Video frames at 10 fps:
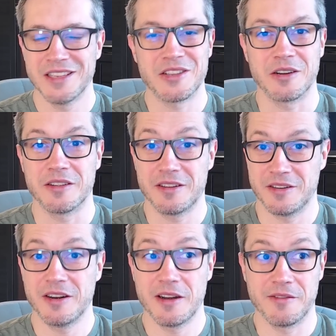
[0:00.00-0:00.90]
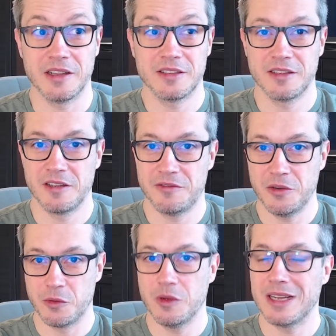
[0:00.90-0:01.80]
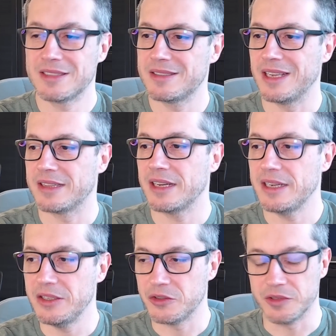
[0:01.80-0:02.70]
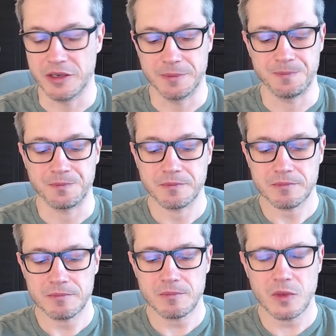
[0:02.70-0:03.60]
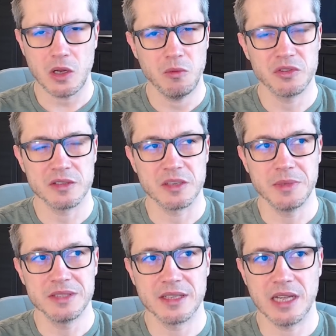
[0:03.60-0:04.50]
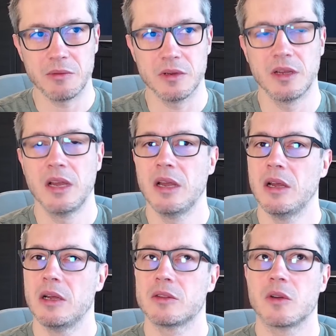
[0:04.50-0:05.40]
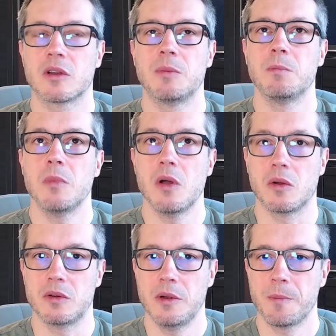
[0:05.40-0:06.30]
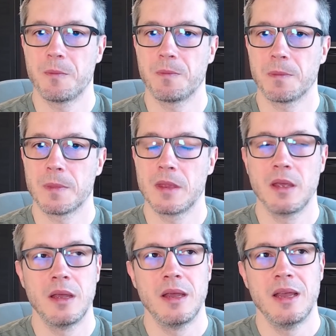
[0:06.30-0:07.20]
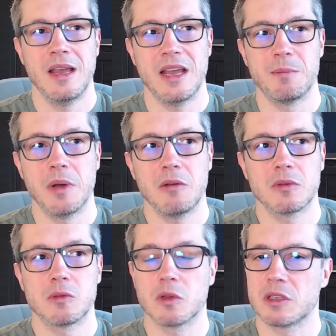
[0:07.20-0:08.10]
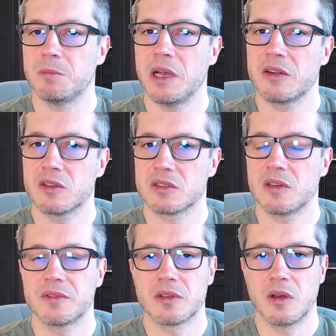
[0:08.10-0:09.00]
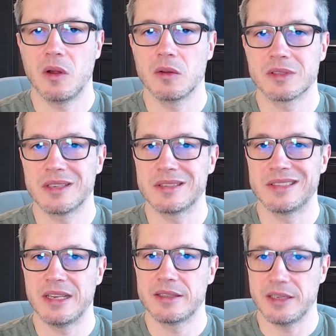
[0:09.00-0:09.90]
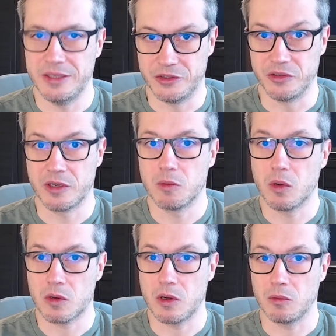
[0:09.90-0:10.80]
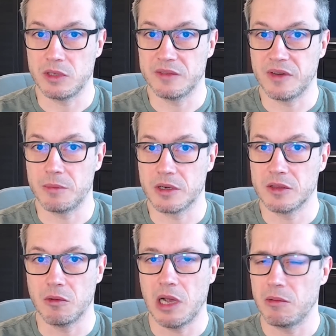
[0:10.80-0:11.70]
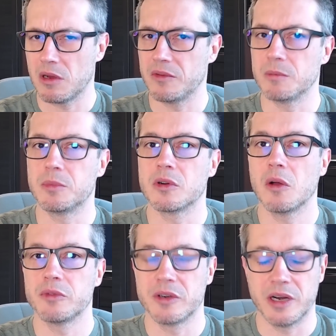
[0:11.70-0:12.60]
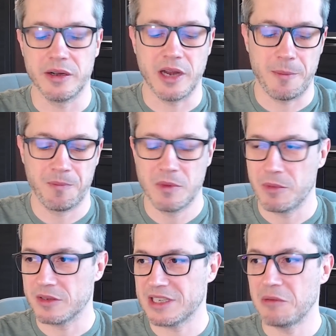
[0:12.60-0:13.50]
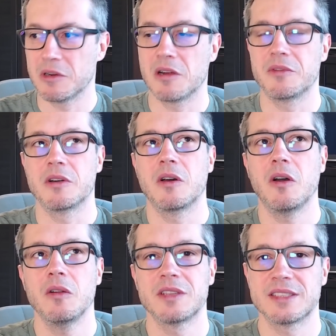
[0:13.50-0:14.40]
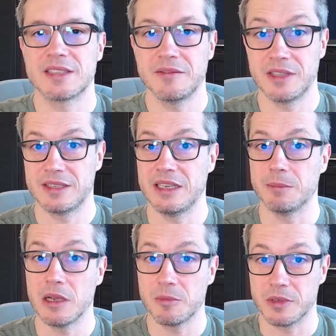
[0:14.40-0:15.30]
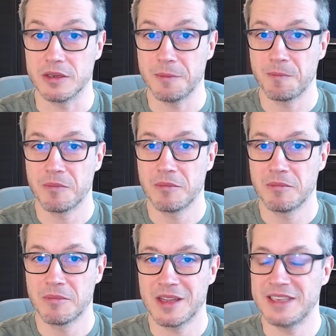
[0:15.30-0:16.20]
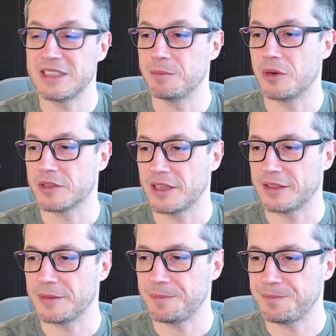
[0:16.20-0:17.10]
that are relevant for you as a data engineer, which also that I will talk more about what Microsoft calls a data engineering workload in Fabric. Now I will cover a broader area, because I will cover all the stuff that, in my opinion, is important,